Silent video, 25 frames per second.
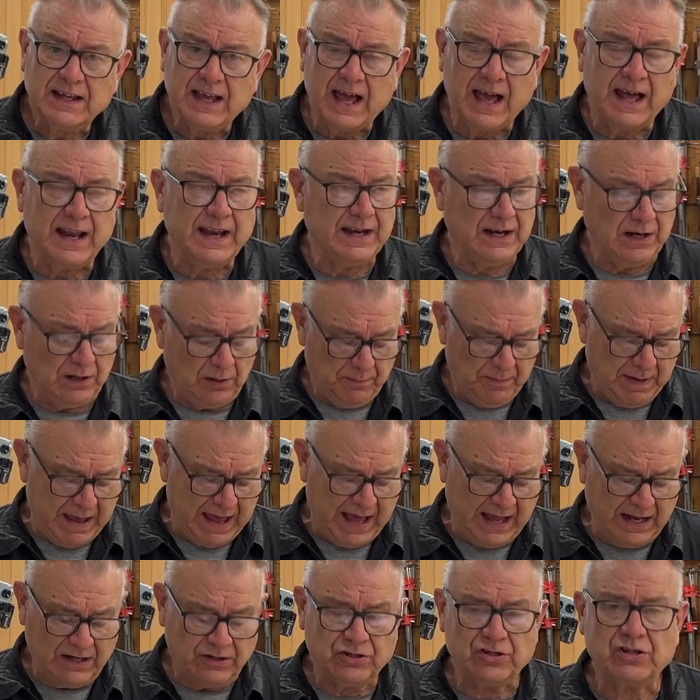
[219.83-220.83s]
and it'll
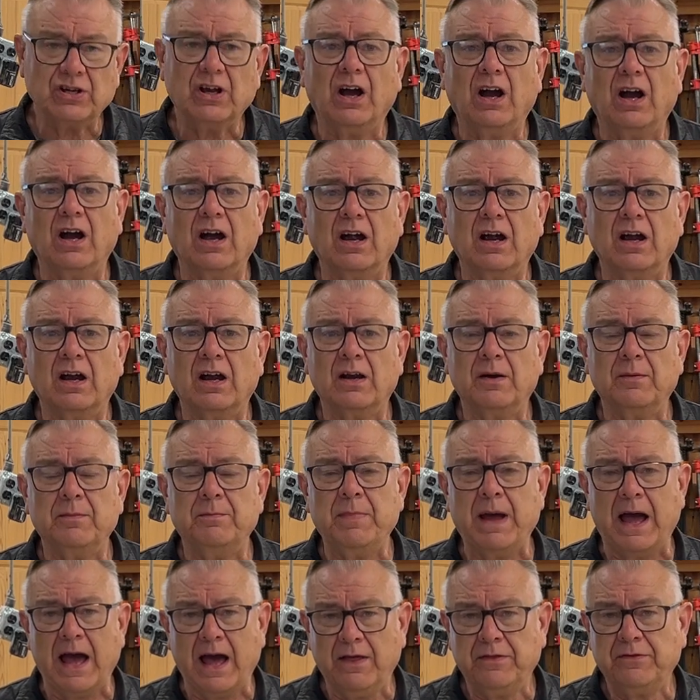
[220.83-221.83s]
match our
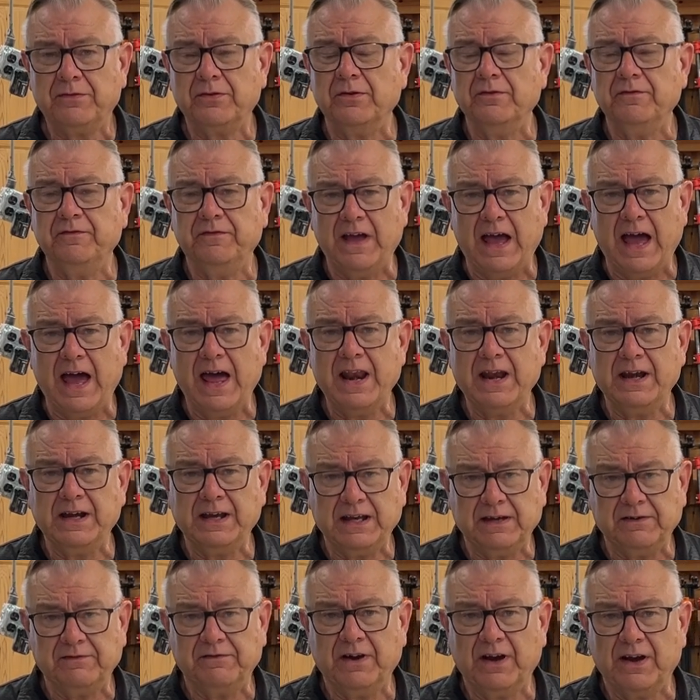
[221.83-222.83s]
bathroom
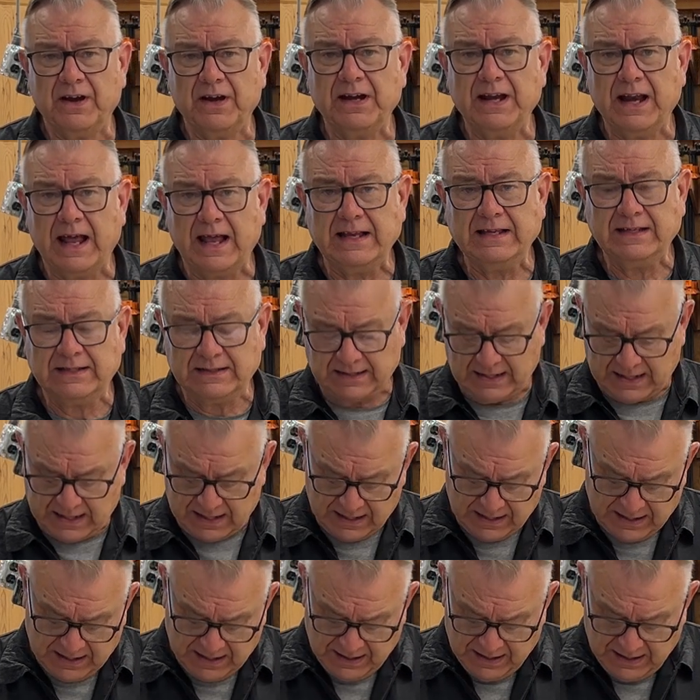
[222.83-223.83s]
vanity very nicely.
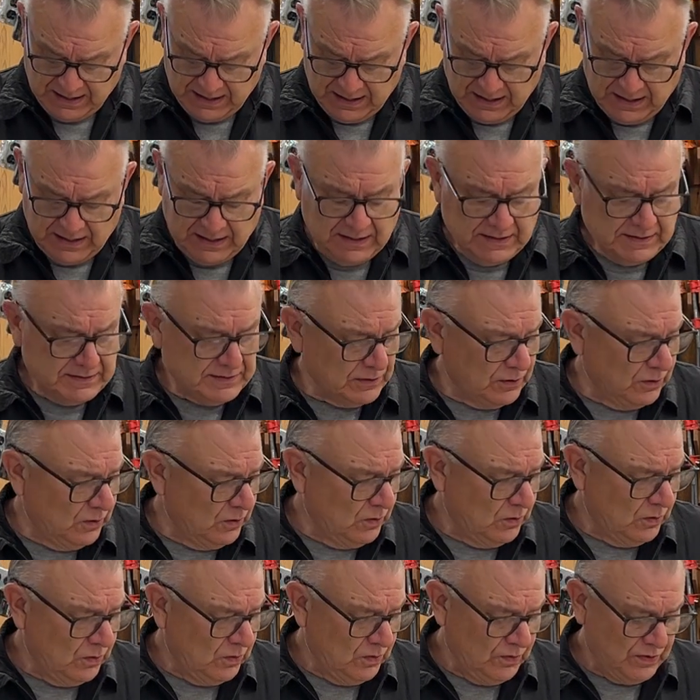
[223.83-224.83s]

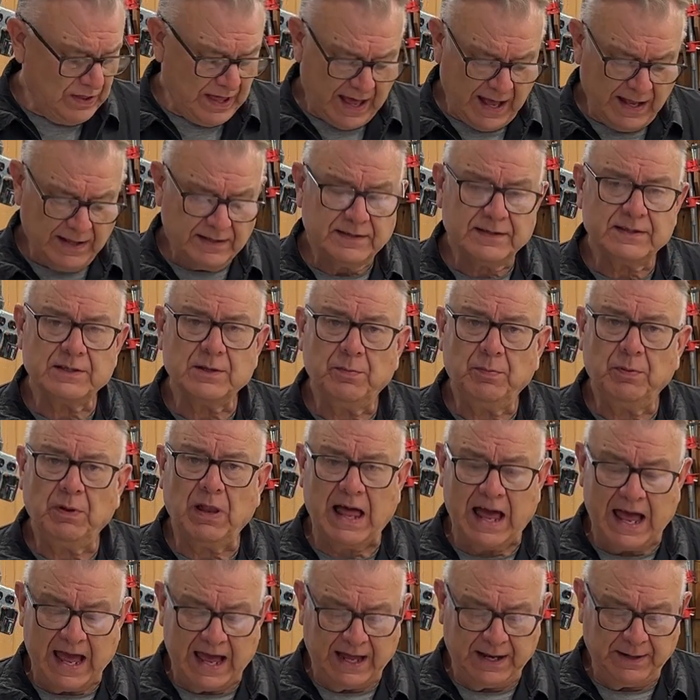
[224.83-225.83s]
So that's the
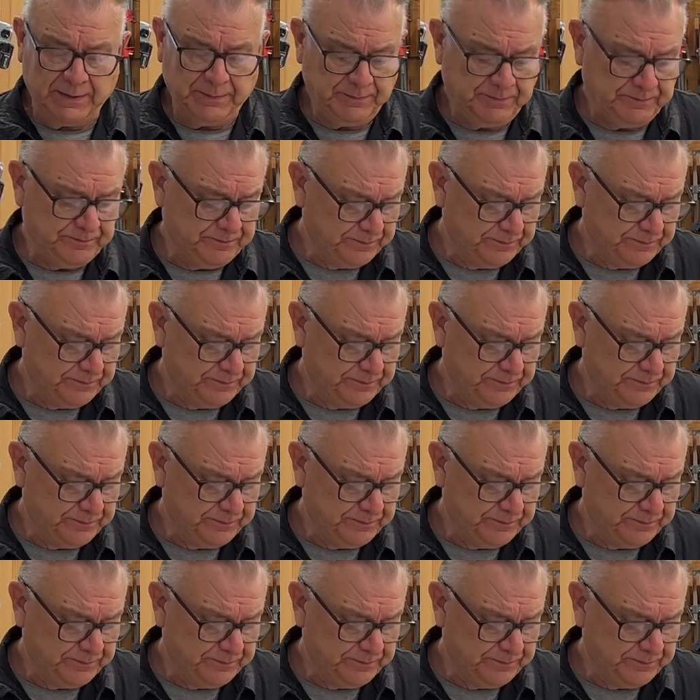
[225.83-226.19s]
plan.